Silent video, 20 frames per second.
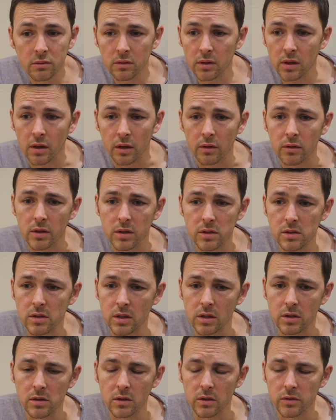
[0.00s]
You know,
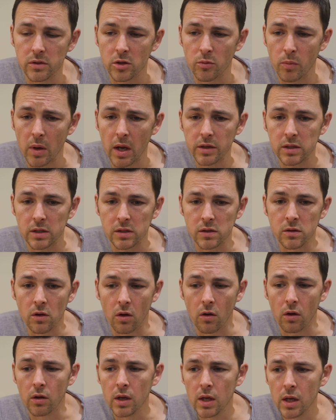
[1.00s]
it's not too bad. It's
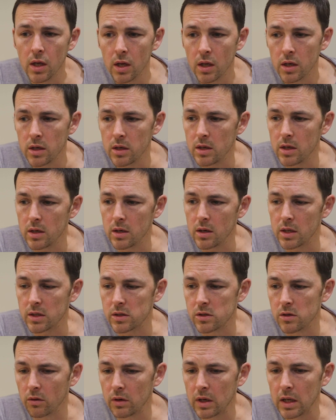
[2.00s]
not
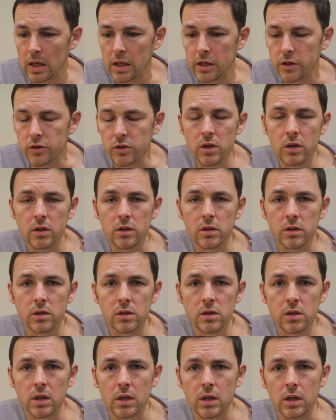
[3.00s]
nearly as good
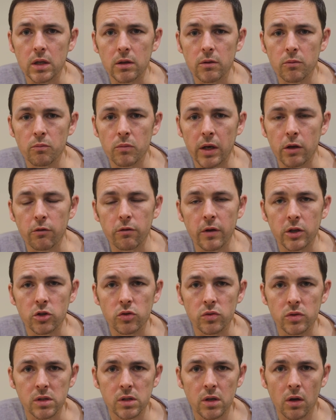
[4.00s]
as the
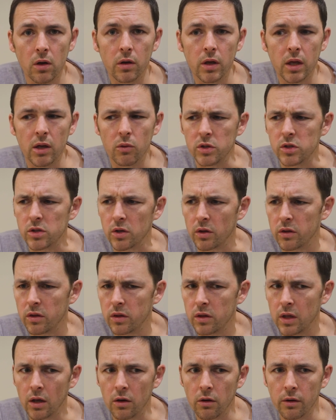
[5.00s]
manufacturer's target, which I
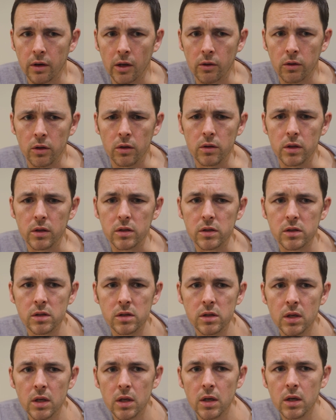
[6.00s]
think on our
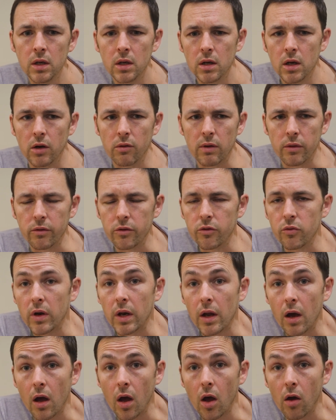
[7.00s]
units around
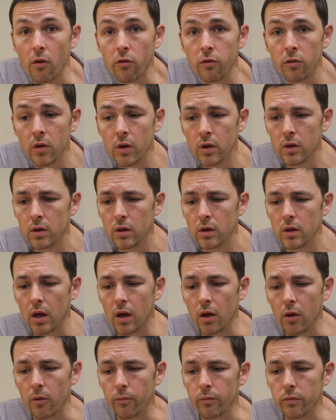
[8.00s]
3.5,
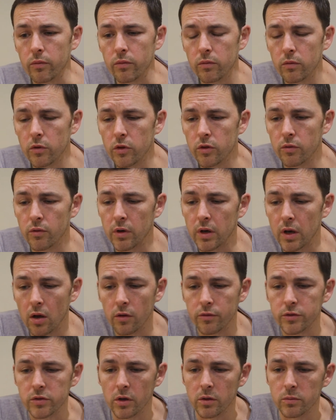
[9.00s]

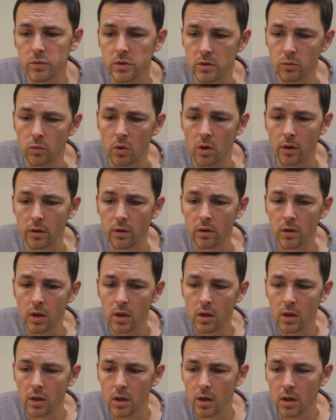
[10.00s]
3.5 times to 1.
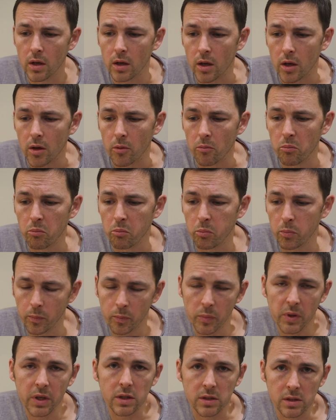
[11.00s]

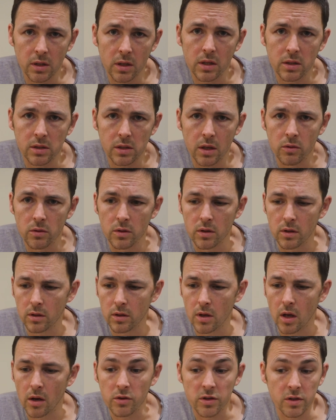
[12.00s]
But it's
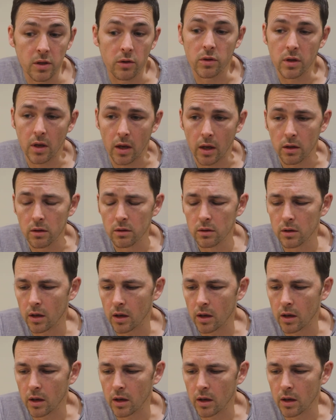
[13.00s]
okay.